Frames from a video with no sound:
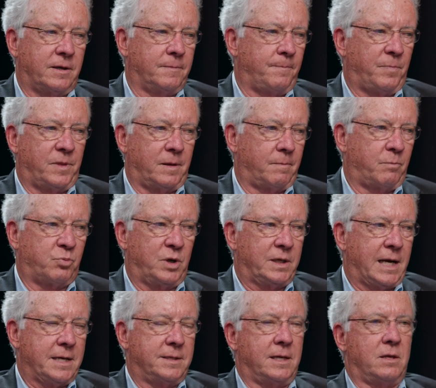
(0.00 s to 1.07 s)
in
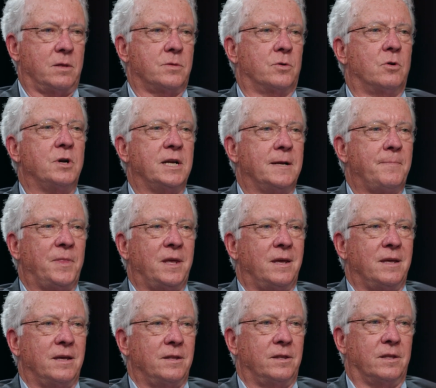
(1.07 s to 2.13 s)
pre-1930,
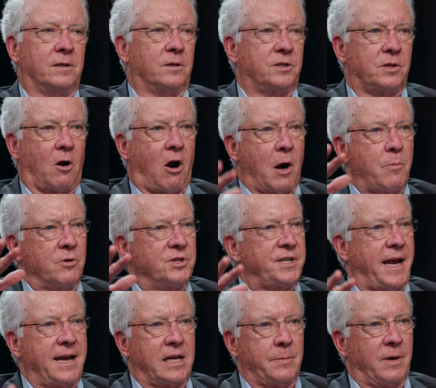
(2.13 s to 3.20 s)
the harbor
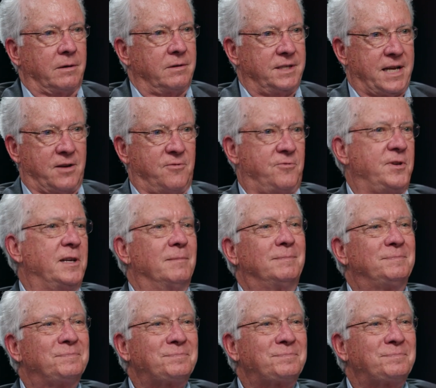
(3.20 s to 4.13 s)
sank about 10 feet.